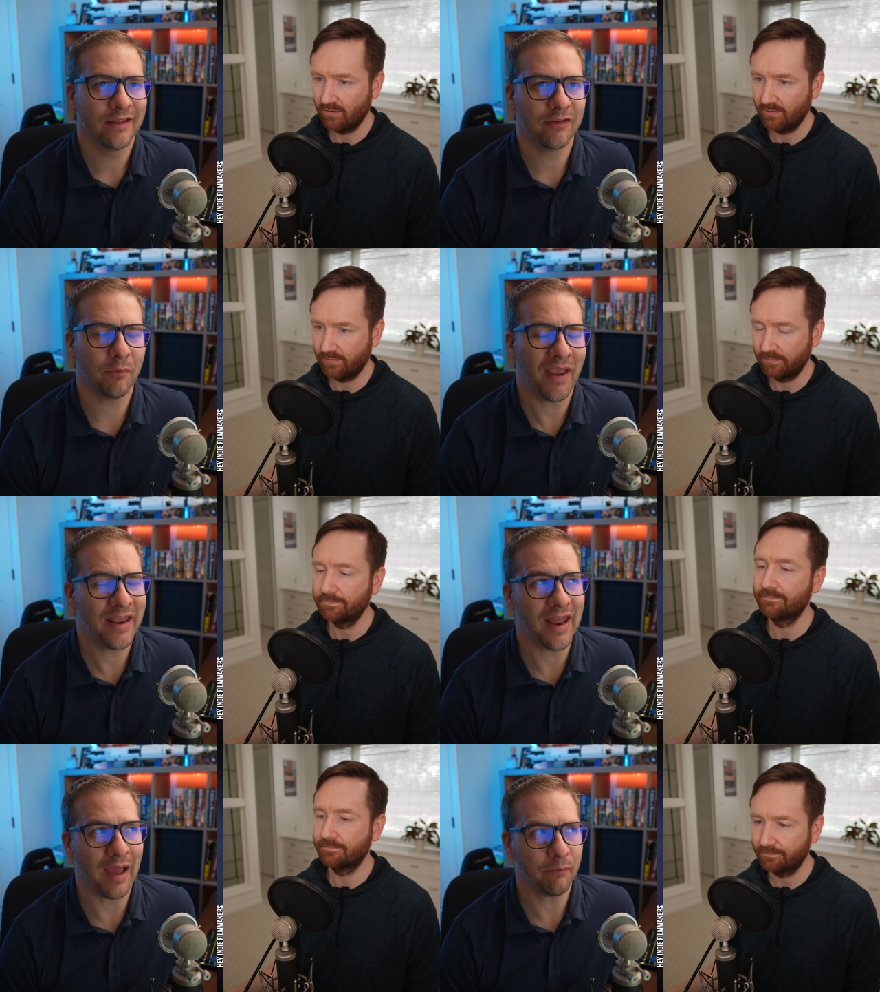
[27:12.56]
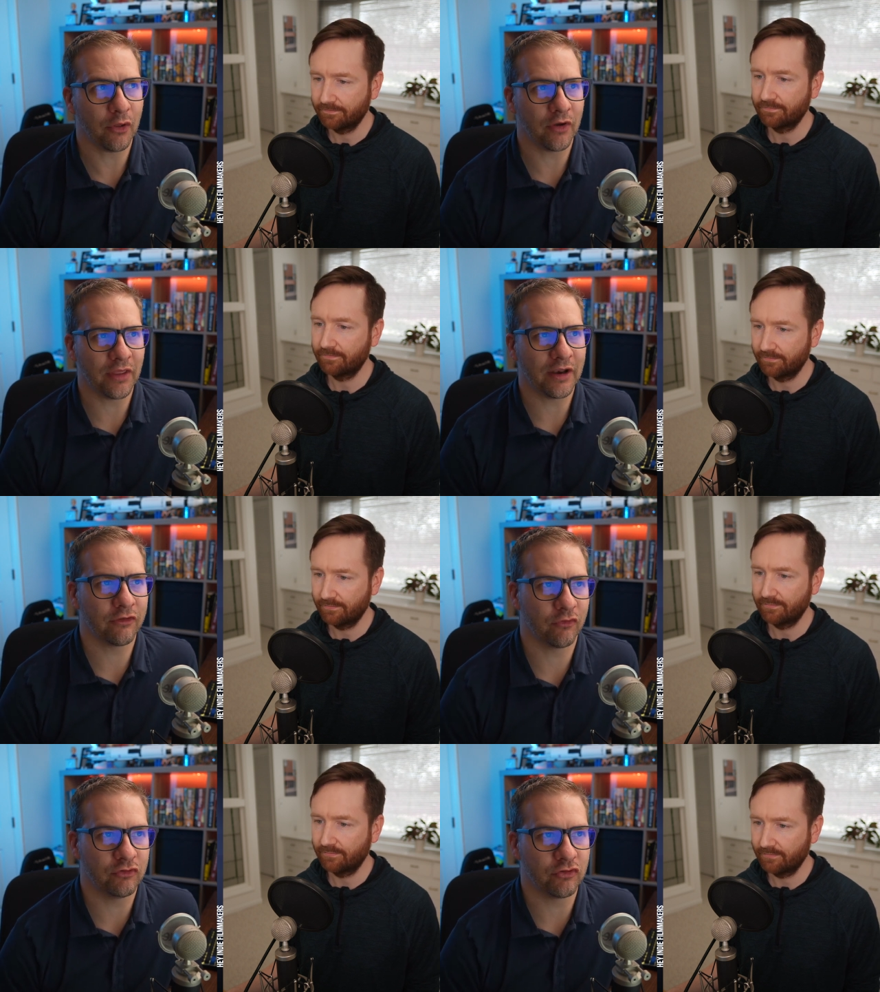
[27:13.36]
Speaker 1: It's a paid app though. I think it
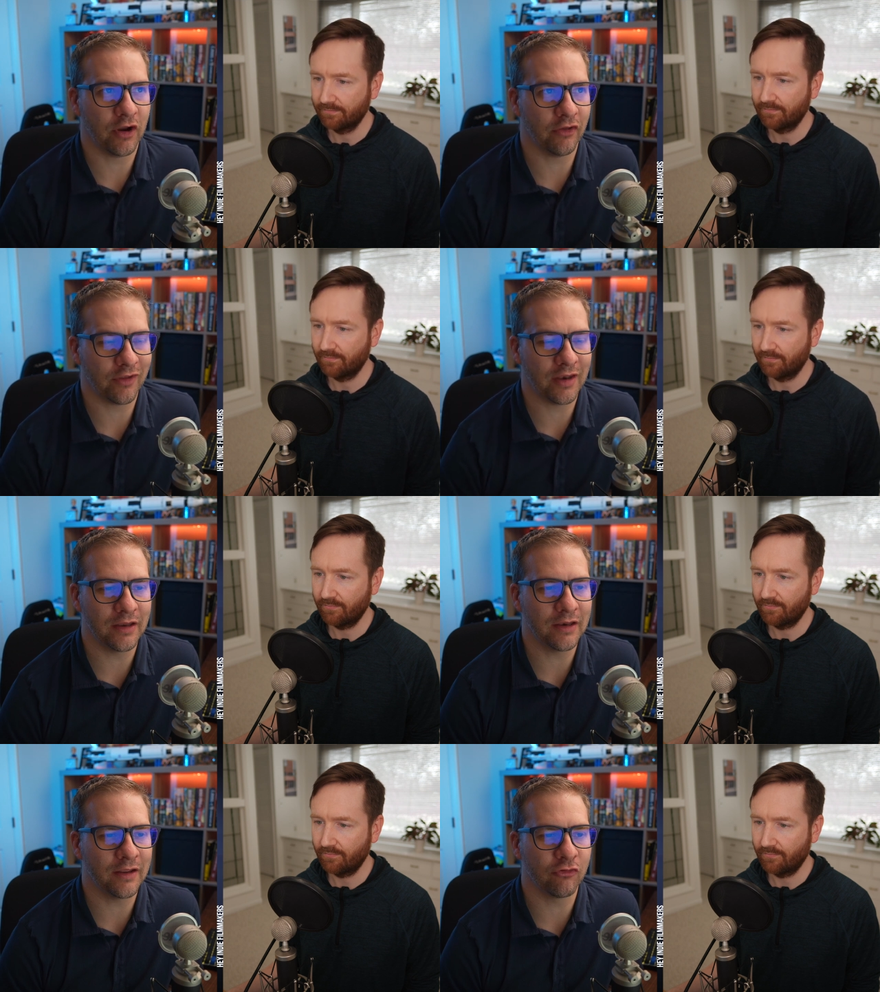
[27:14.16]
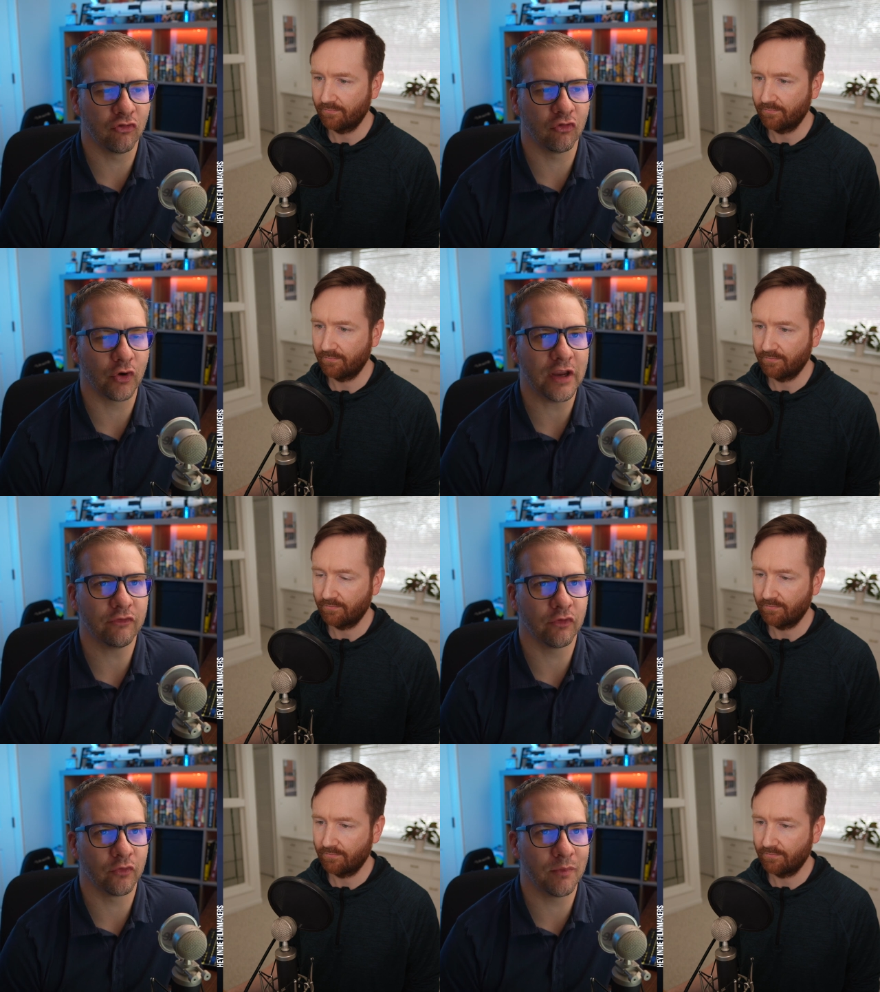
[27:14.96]
has free trials and it is great
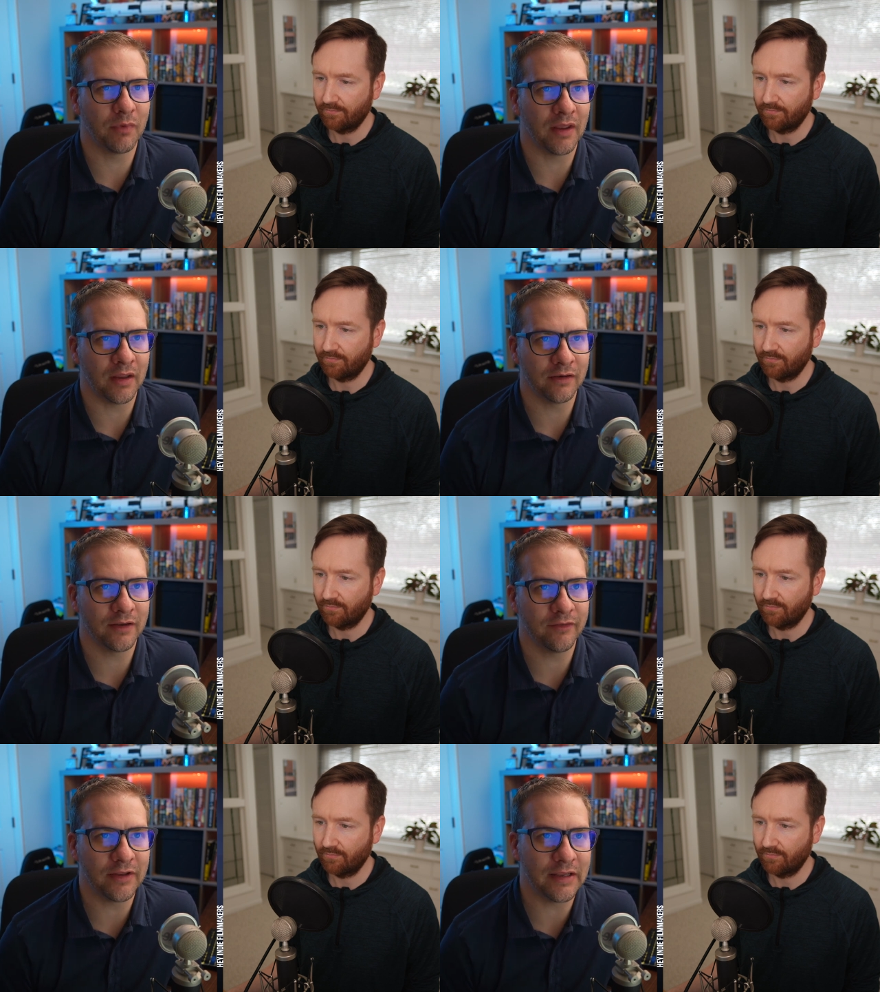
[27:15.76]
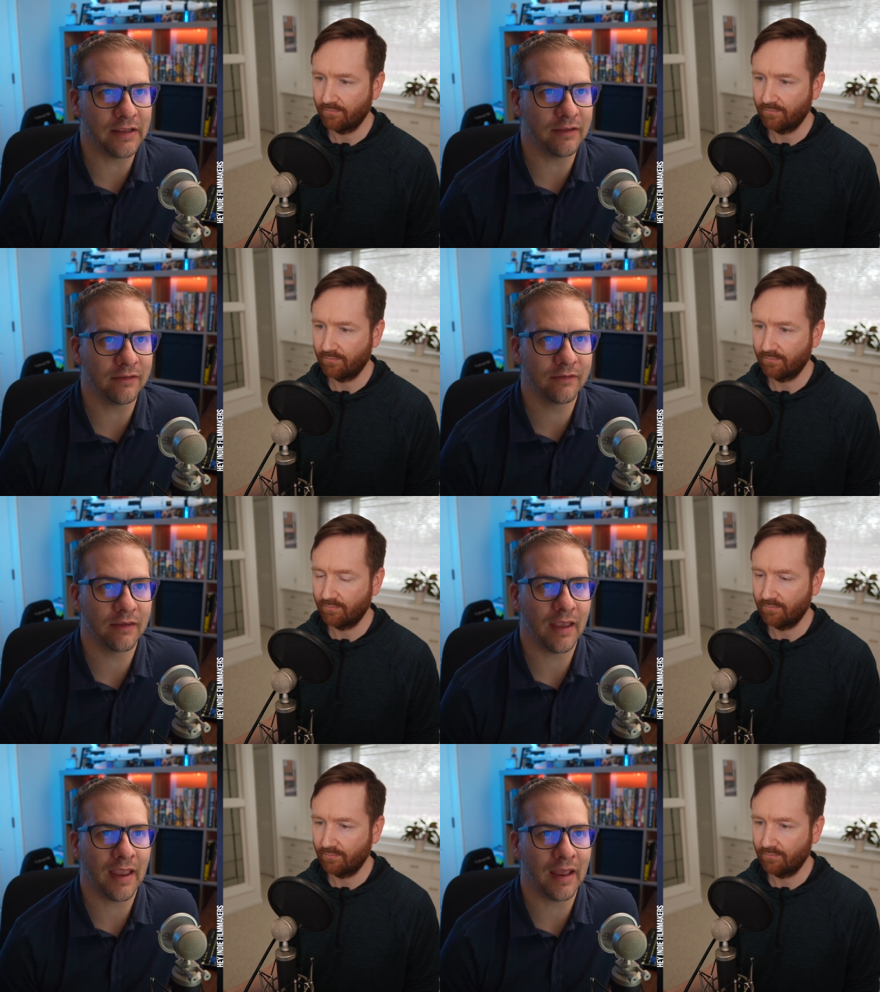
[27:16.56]
for ripping DVDs
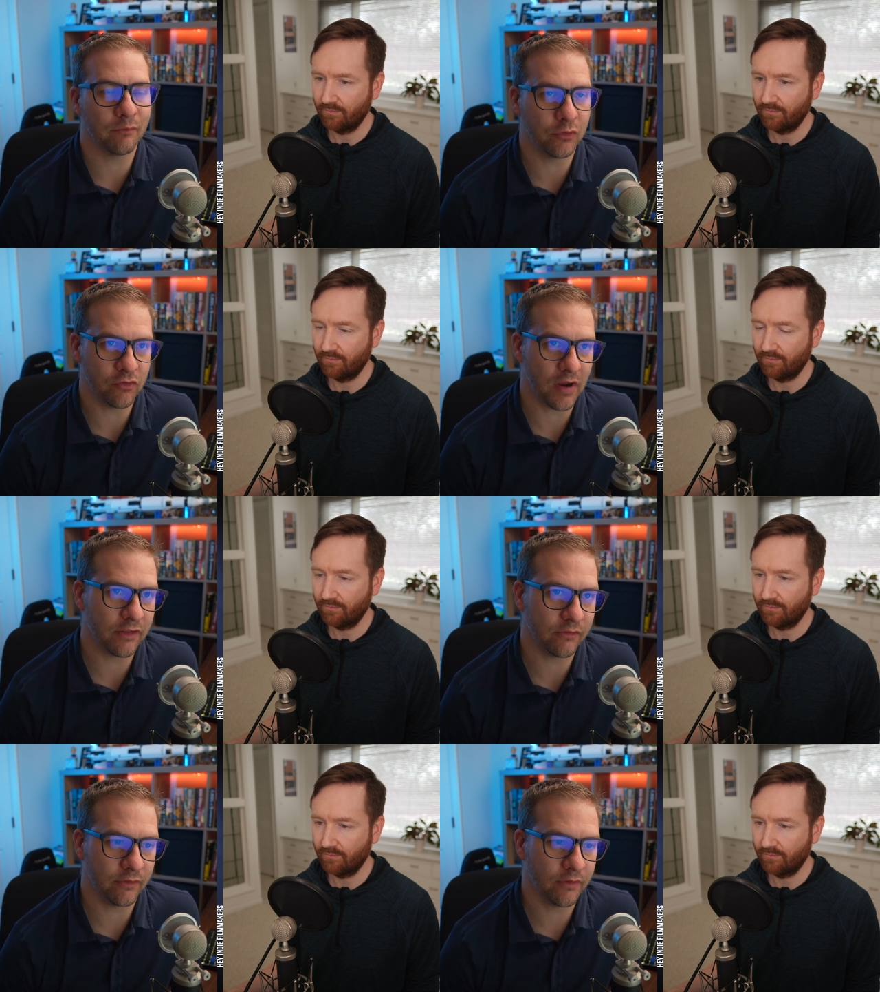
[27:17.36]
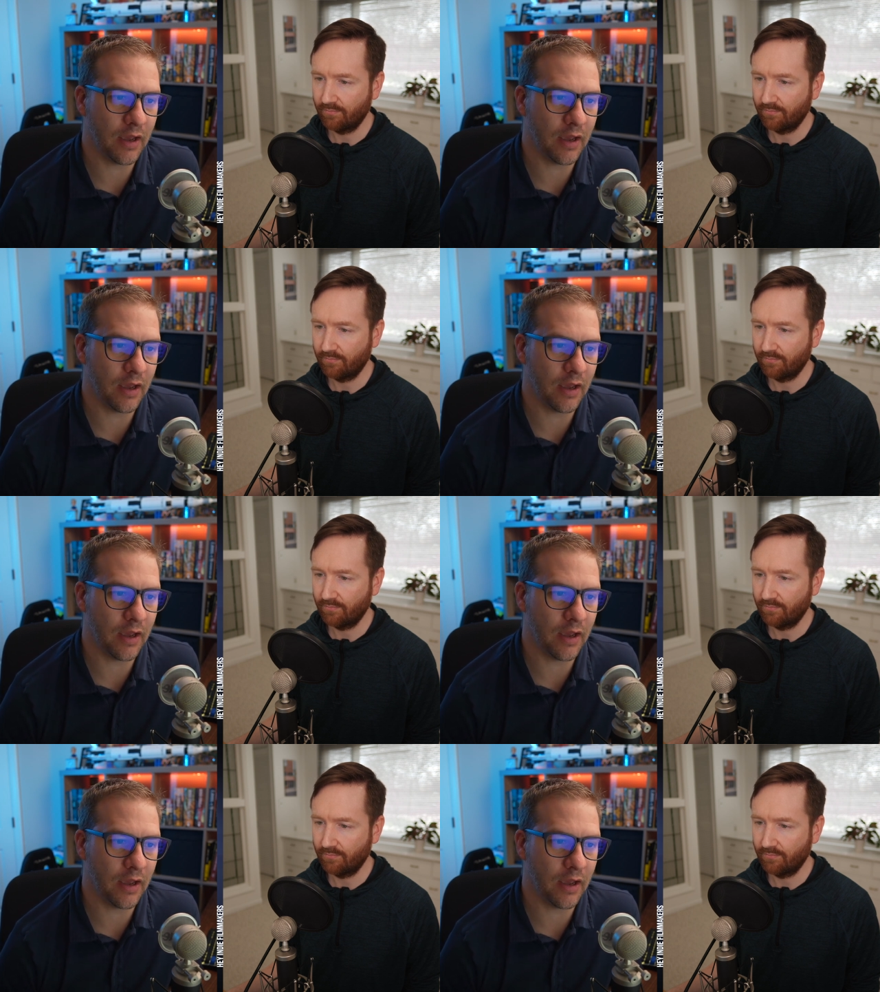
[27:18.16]
and Blu-rays.